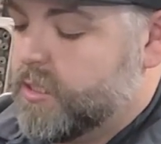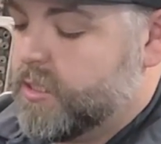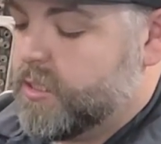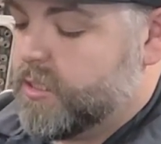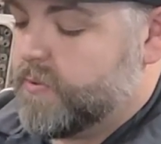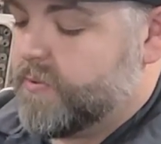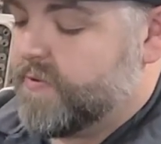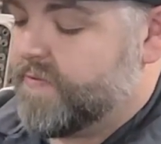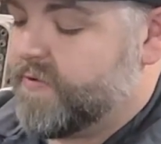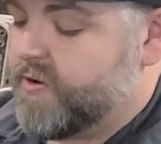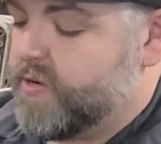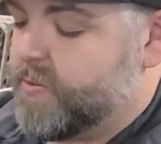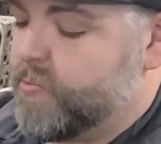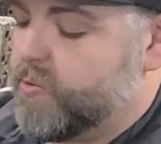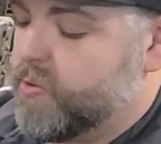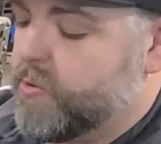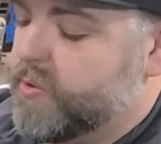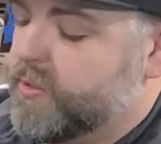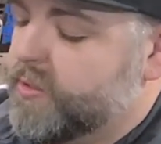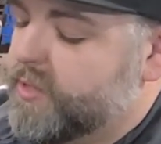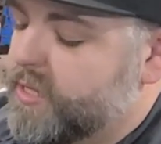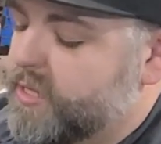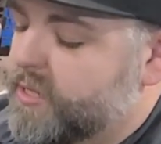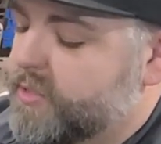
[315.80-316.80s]
I've already
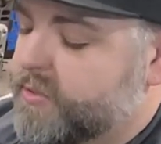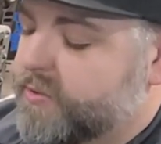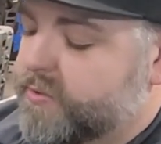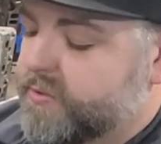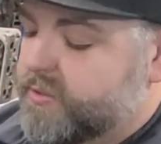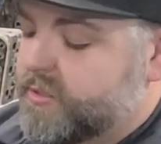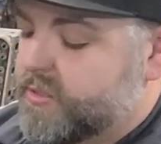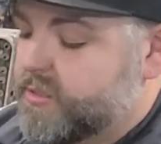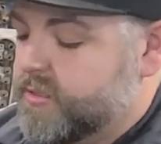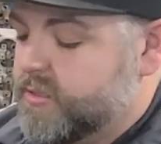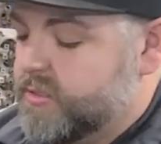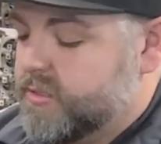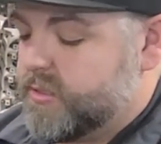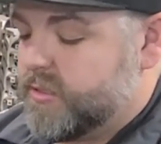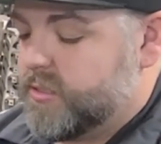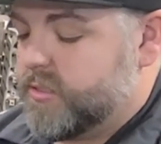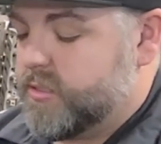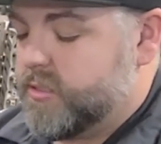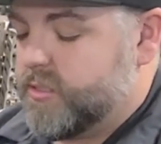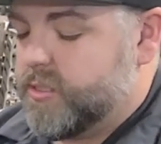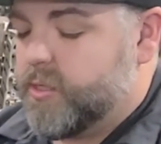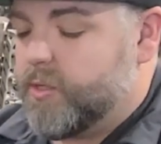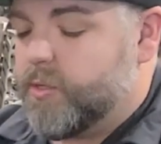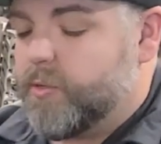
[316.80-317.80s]
broken that loose.
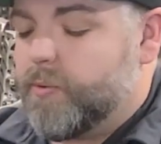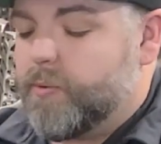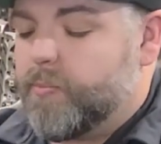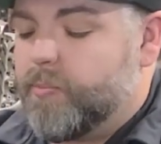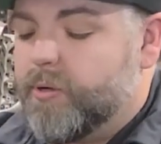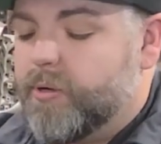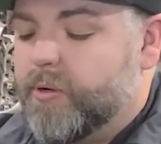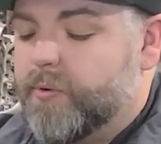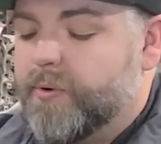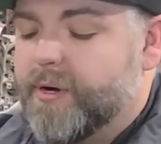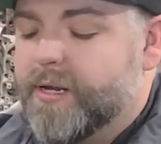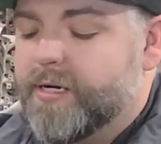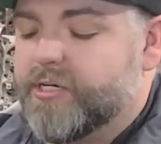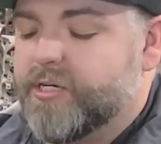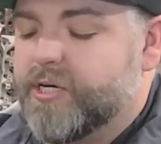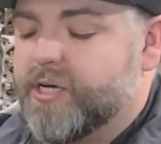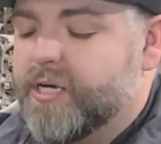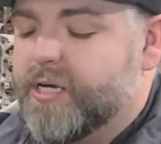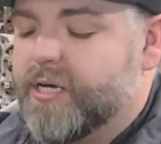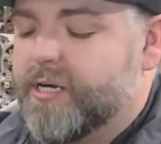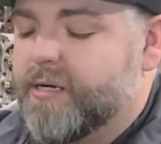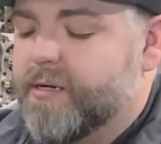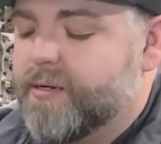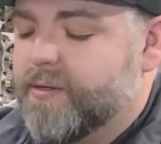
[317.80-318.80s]
So we'll put a wrench
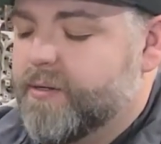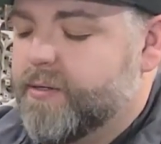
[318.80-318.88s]
on,